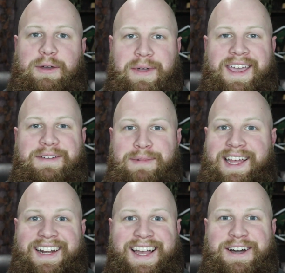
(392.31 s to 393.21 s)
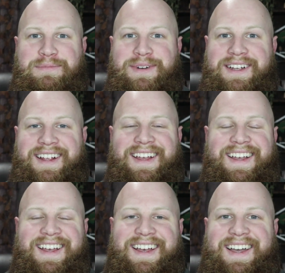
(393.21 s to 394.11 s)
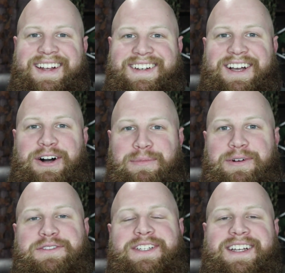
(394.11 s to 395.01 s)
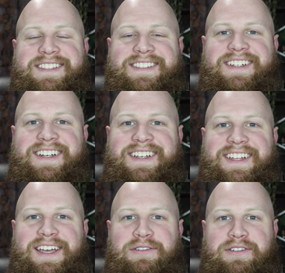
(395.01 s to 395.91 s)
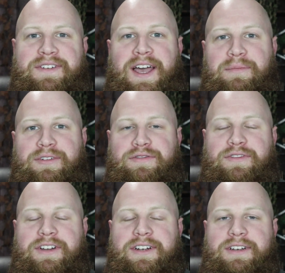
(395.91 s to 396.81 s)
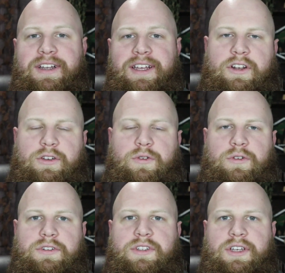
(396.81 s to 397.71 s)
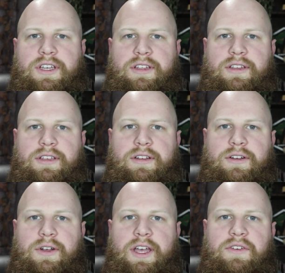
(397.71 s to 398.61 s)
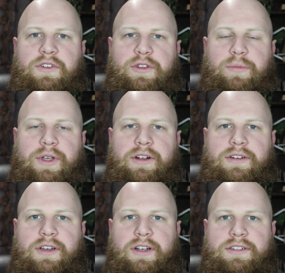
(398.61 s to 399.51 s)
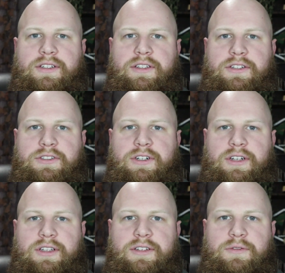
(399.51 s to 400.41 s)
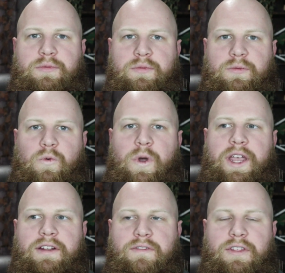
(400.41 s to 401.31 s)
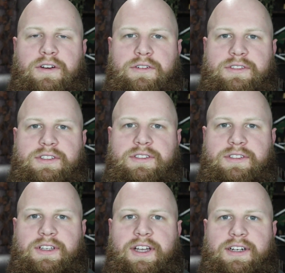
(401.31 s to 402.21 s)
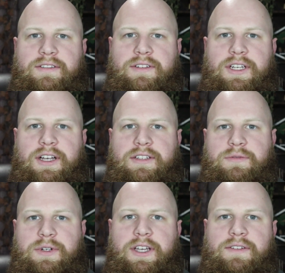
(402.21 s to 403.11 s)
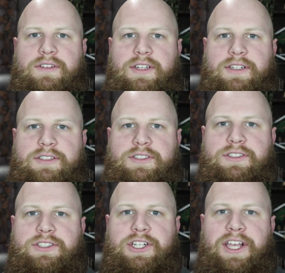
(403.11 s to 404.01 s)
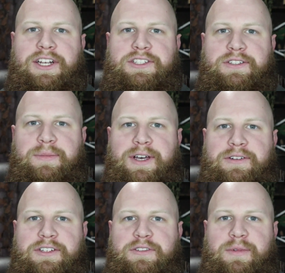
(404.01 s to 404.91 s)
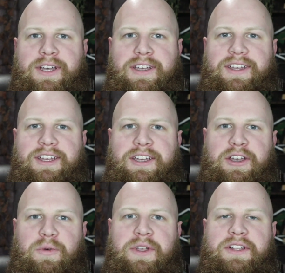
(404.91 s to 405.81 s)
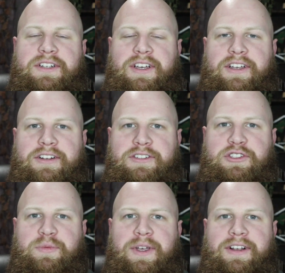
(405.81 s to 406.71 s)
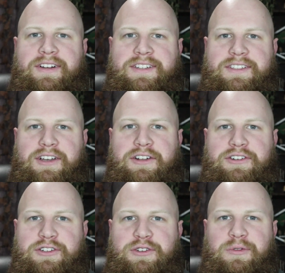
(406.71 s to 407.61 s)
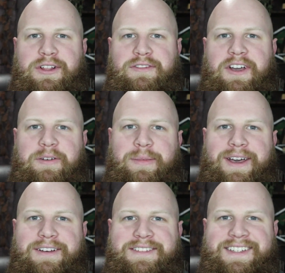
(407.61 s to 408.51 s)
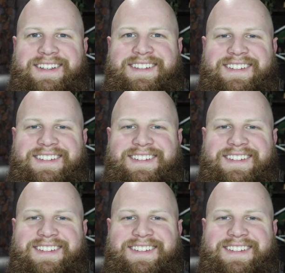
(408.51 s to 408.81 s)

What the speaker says: I made it out, but I almost got stuck, and that would have not been fun. And of course, like, having the bigger tires on the truck, the weight of those is kind of nuts when you have to like change them out, because my wheel and tire spare is 125 pounds.